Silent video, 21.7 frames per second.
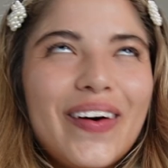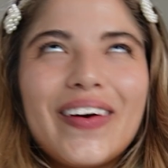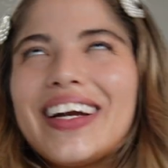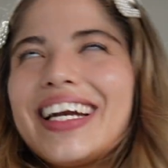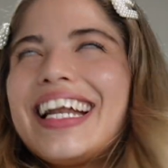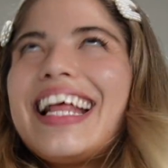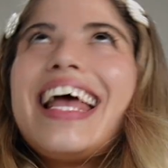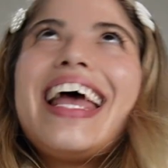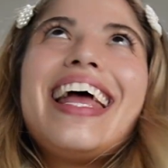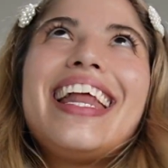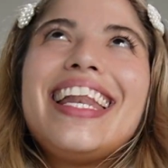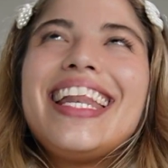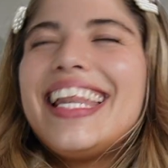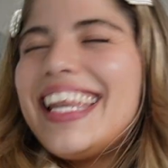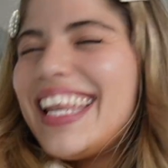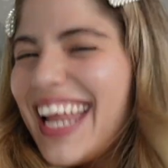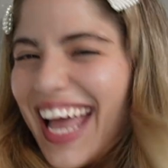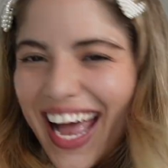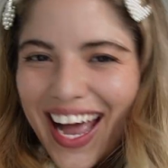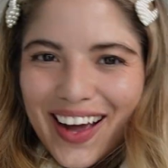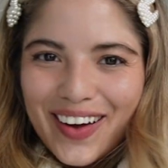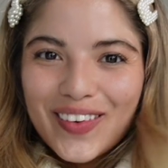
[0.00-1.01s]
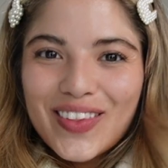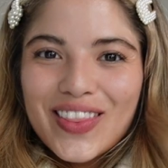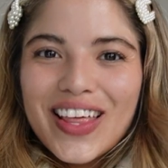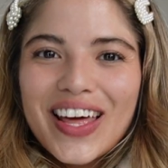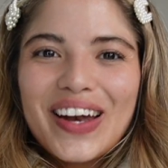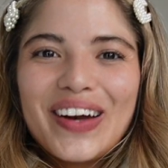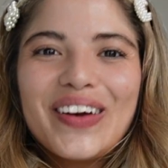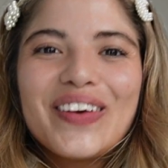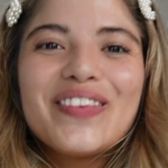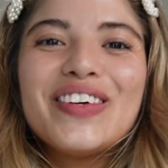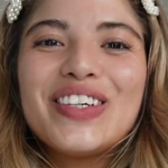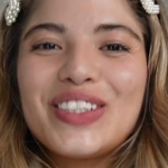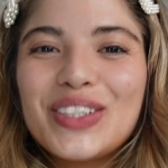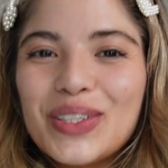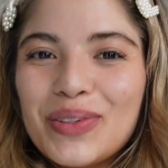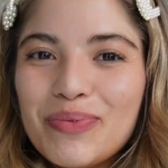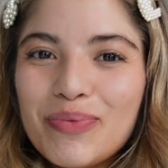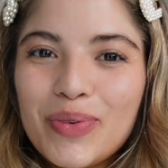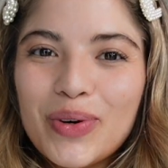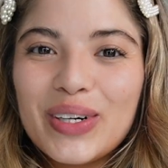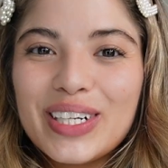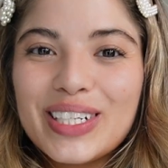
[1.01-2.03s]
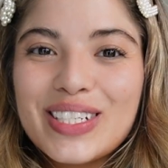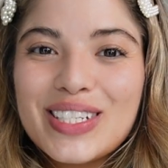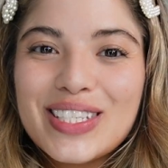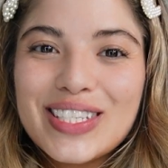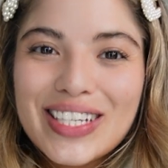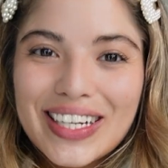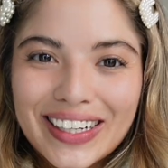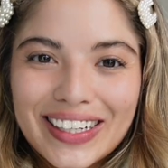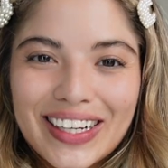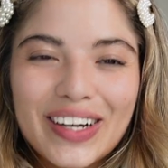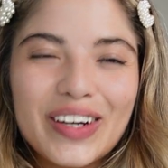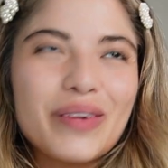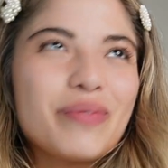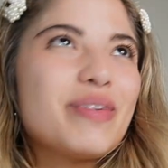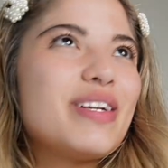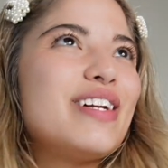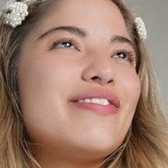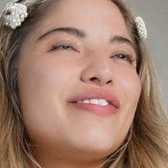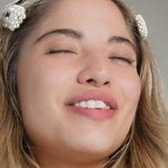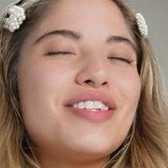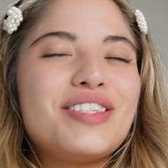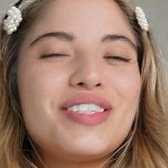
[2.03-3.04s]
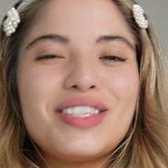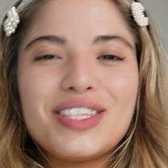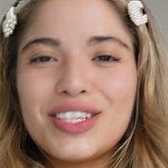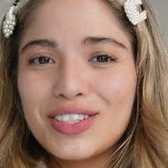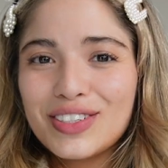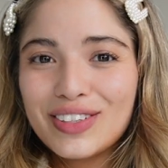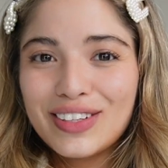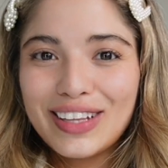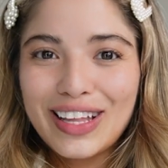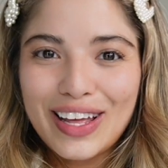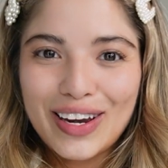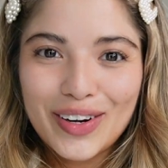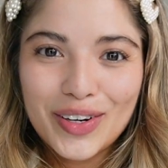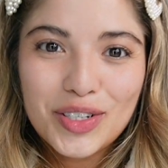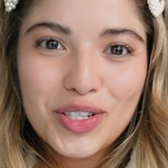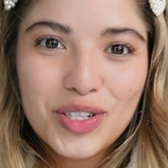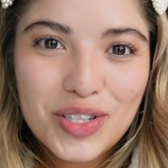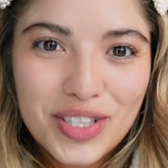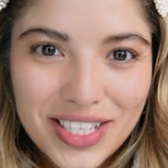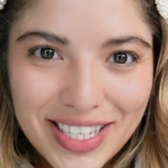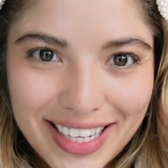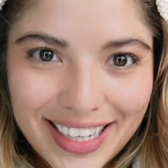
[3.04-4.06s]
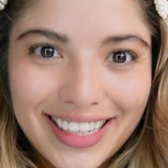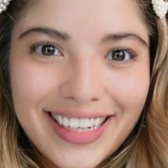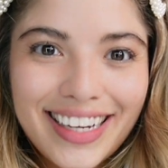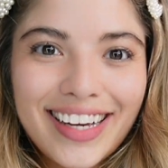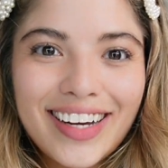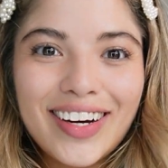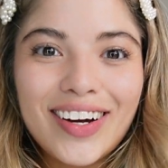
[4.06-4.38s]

Right, and now that our vision board is done, our manifestation letter is done,